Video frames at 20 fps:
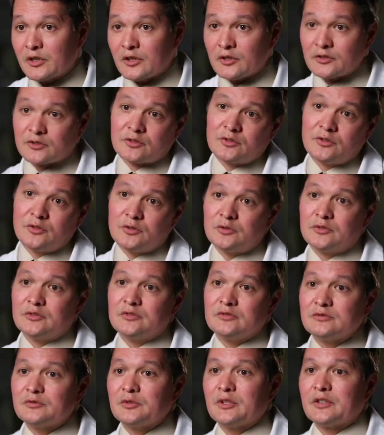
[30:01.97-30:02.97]
but also
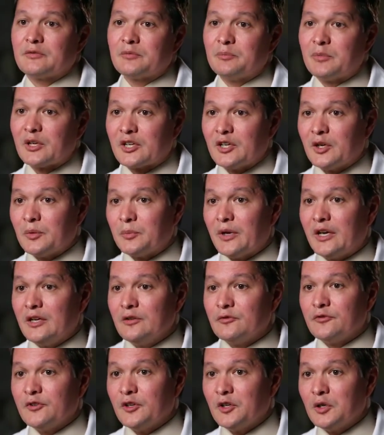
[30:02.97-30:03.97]
we pick up
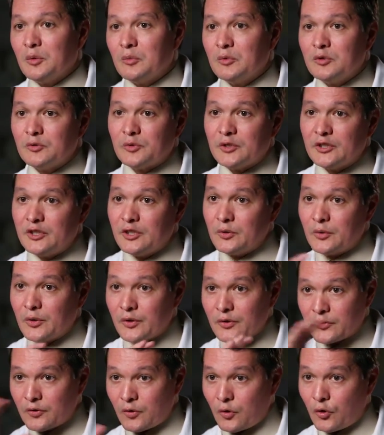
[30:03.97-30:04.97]
AFib and we deal
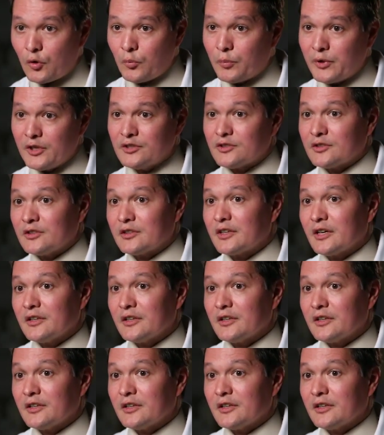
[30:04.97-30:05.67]
with the whole patient